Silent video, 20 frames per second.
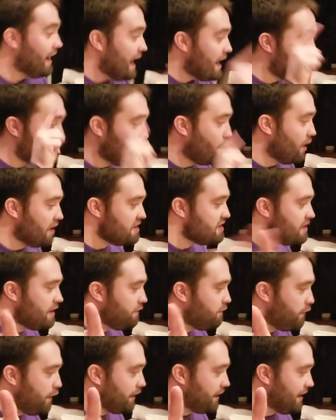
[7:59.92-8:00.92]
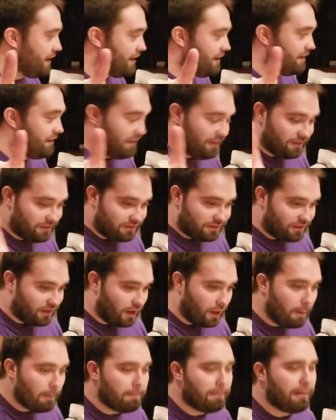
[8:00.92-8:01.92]
If it wasn't a fucking
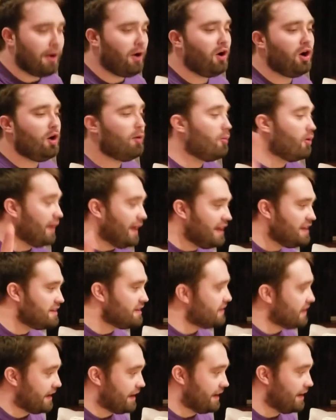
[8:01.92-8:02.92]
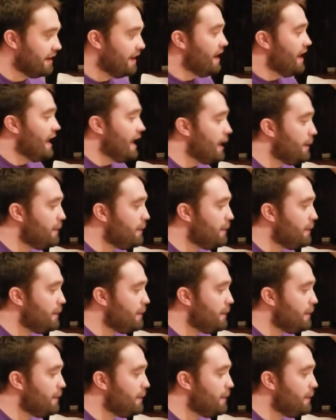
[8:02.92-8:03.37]
paranormal entity, it